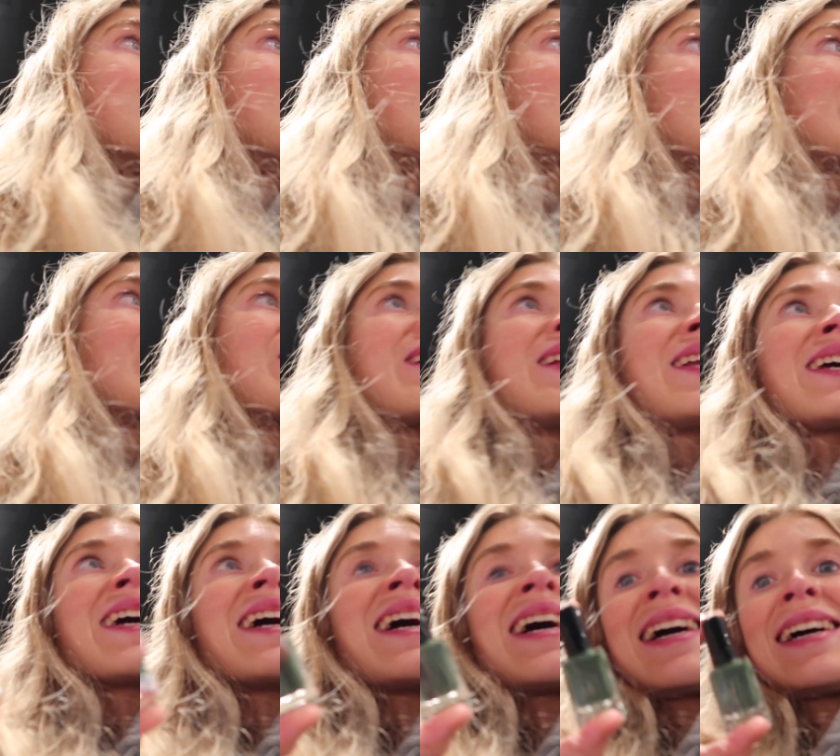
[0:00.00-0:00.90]
Also
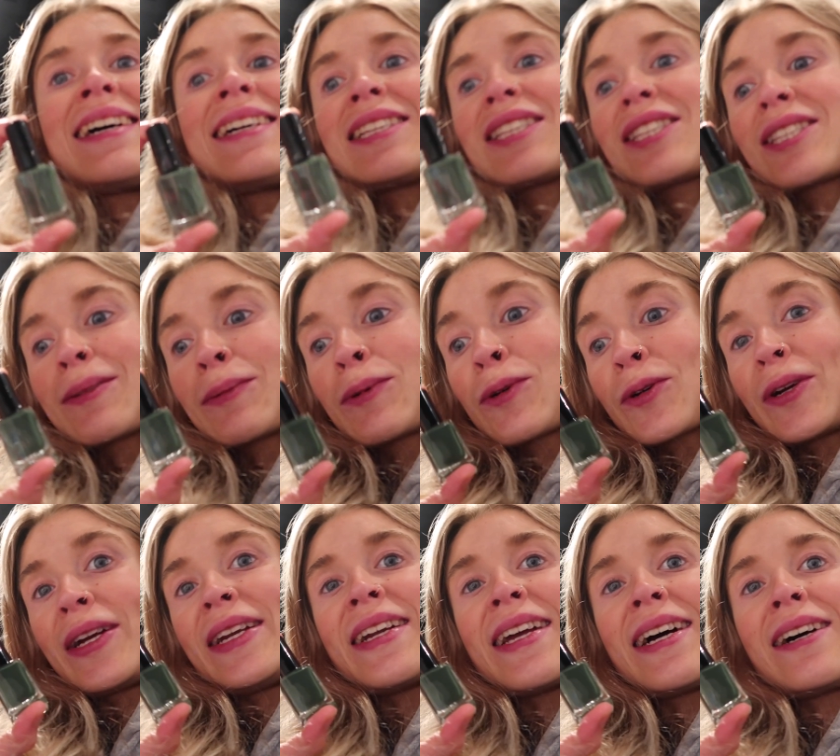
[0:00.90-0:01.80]
gonna get some
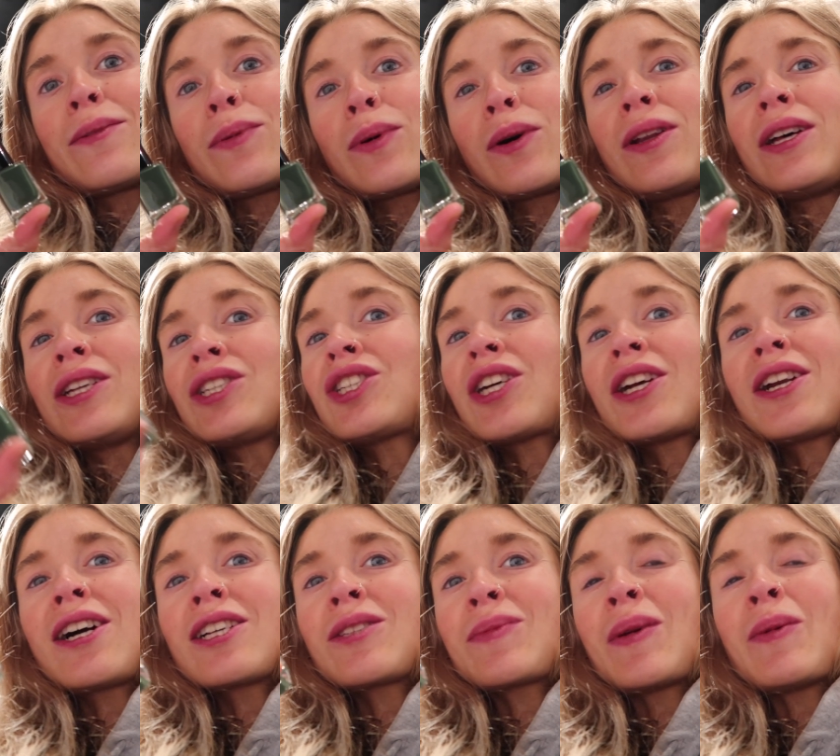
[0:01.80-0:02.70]
green nail polish.
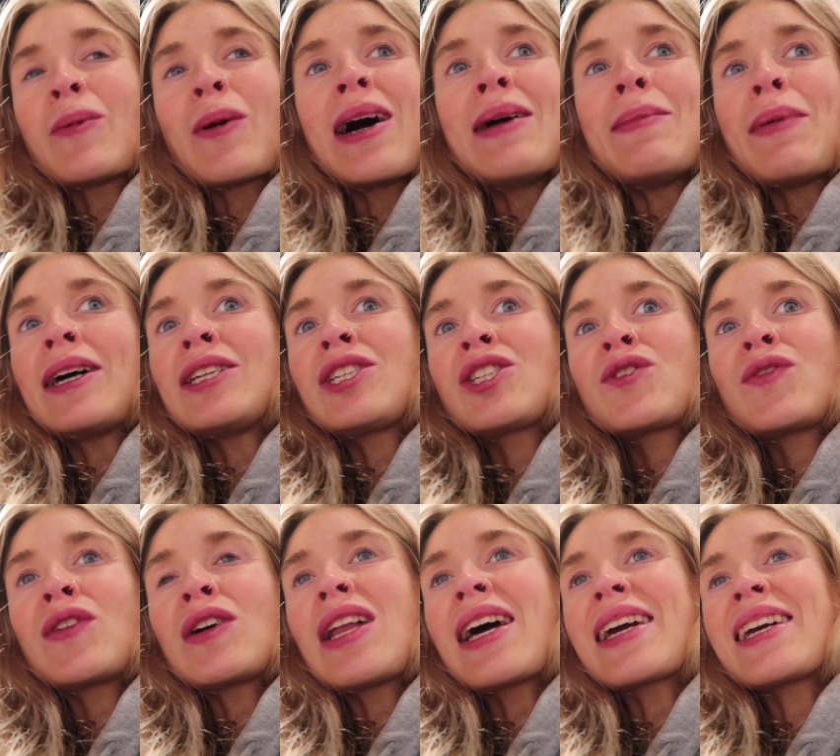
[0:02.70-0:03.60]
Don't ask me why, but I
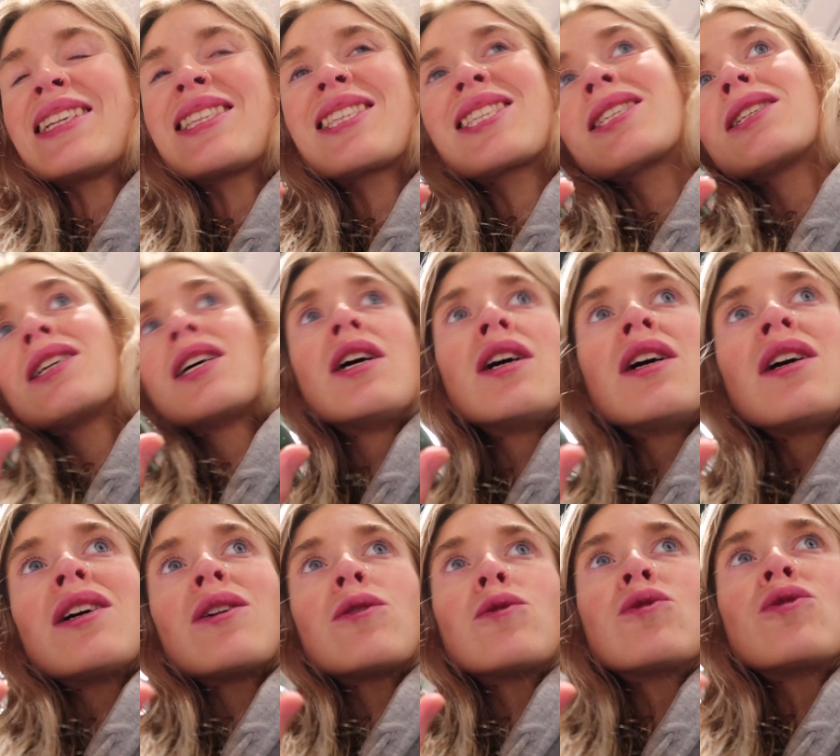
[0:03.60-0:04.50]
just feel like it's
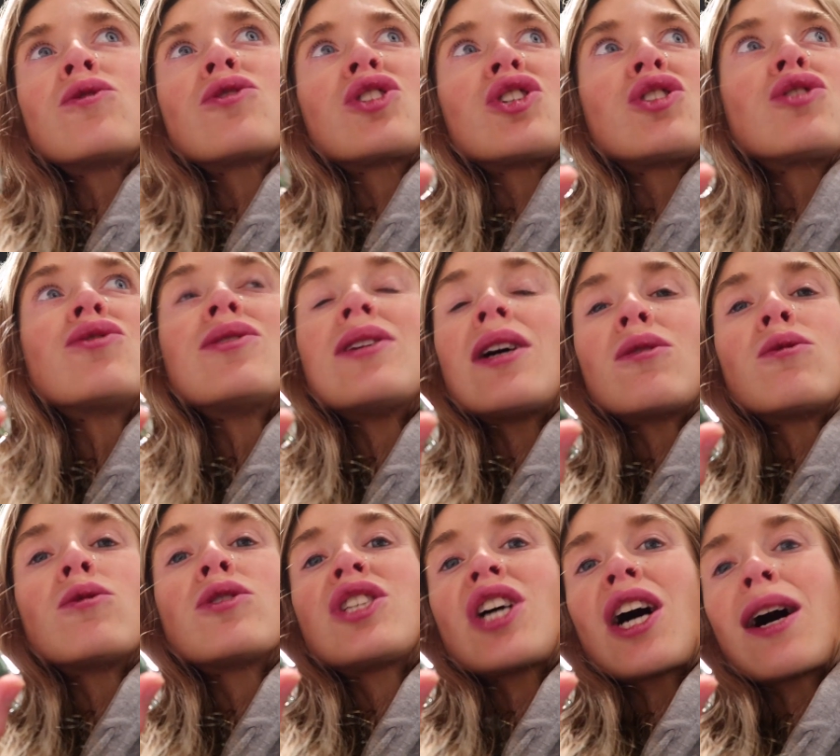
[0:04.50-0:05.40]
an
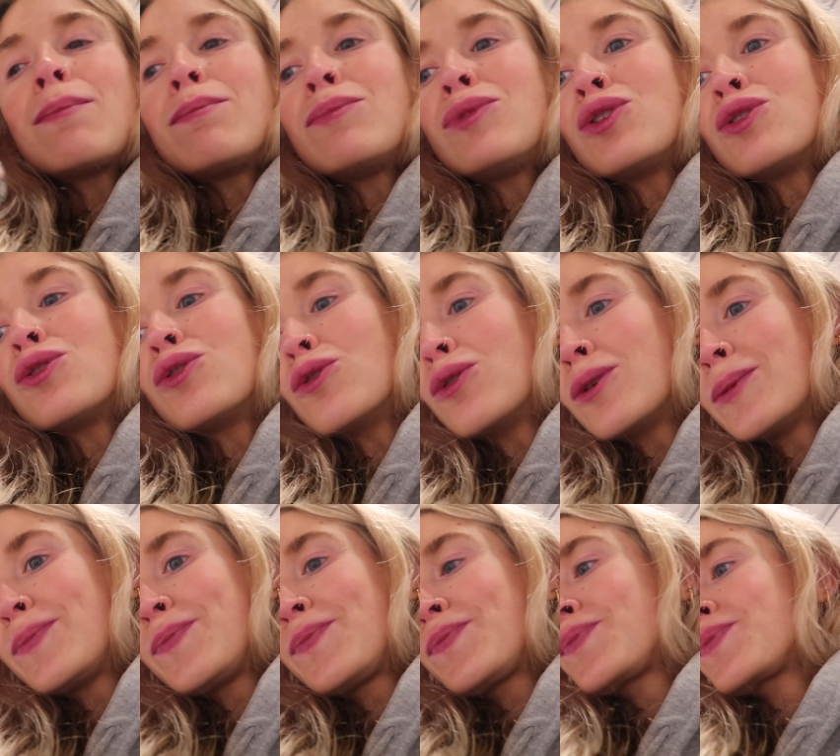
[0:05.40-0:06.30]
autumnal
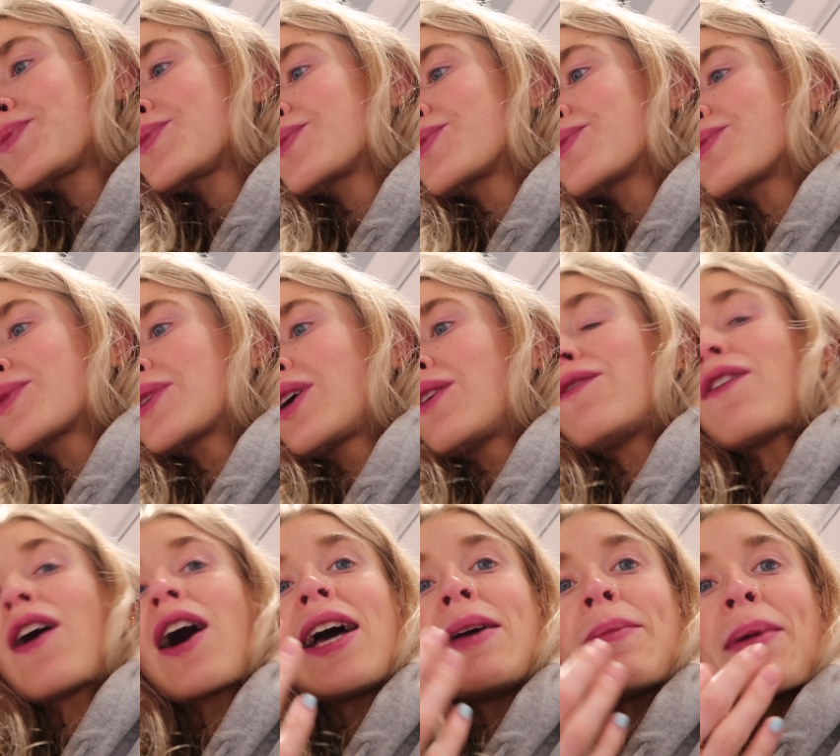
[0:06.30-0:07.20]

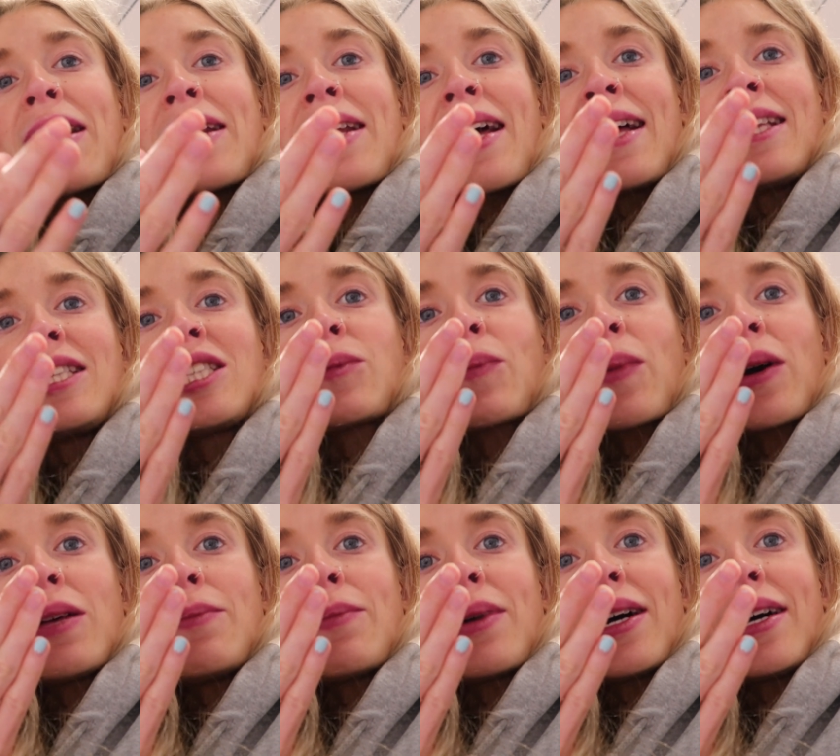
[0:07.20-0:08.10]
vibe and hence
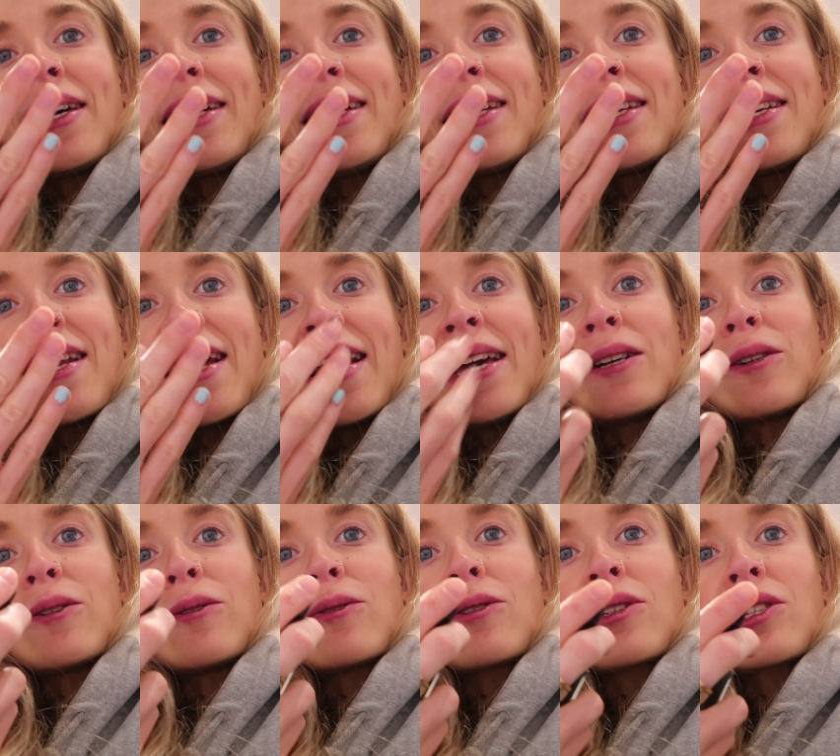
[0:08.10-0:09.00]
by my
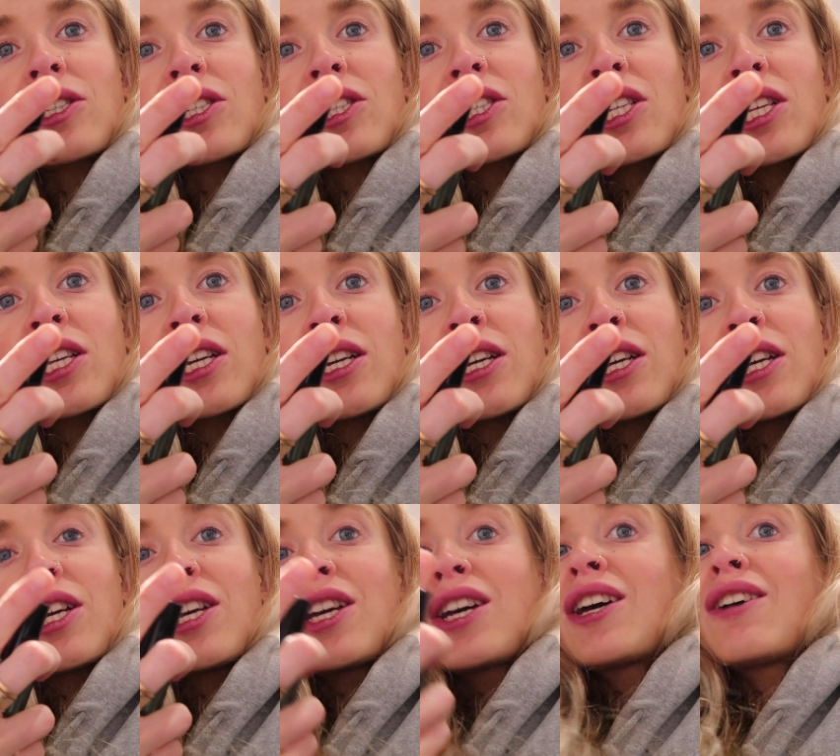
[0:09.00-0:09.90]
nails
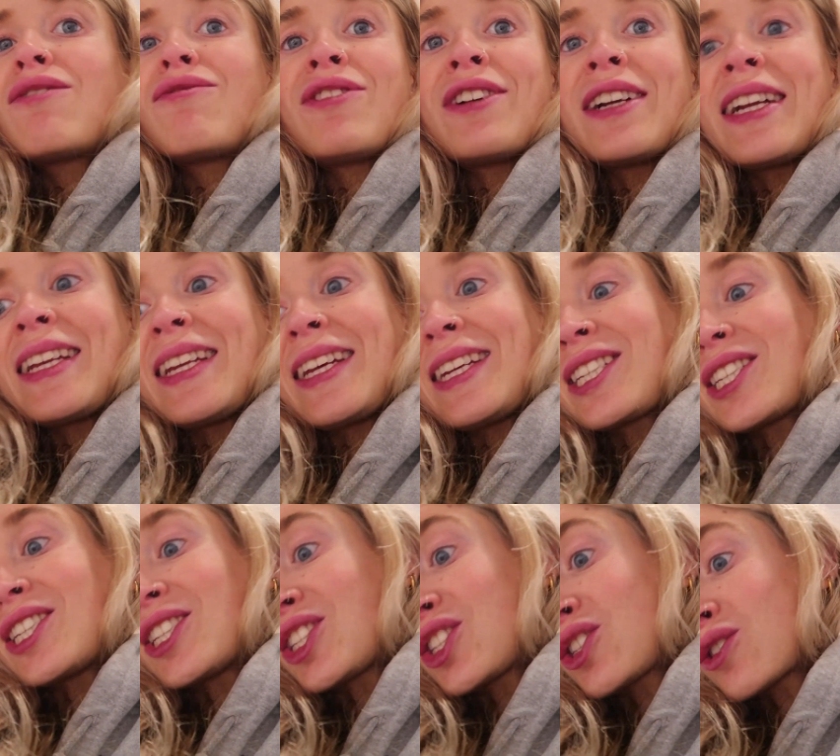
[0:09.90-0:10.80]
really need to